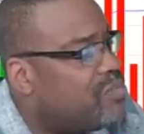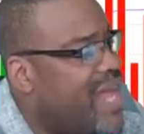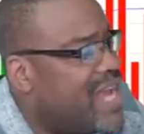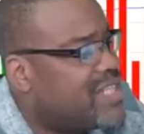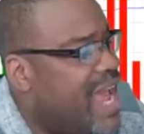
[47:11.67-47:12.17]

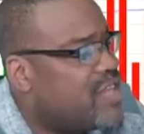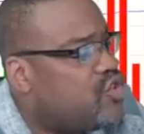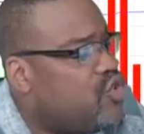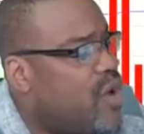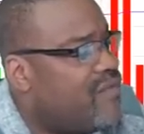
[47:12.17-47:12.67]
Blash asks,
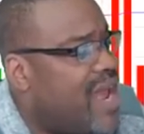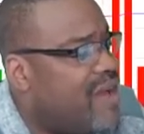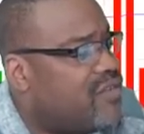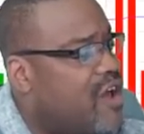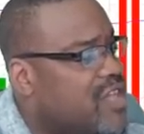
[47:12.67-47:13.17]
do you ever
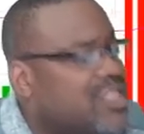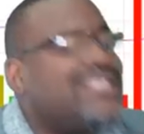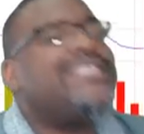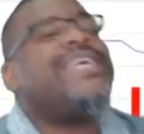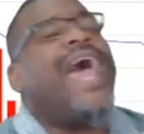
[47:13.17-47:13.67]
have
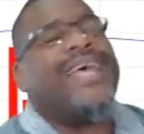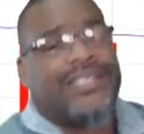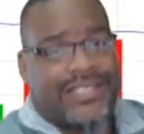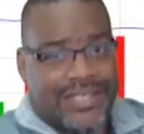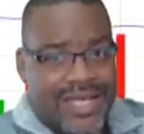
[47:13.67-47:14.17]
losses? Yes.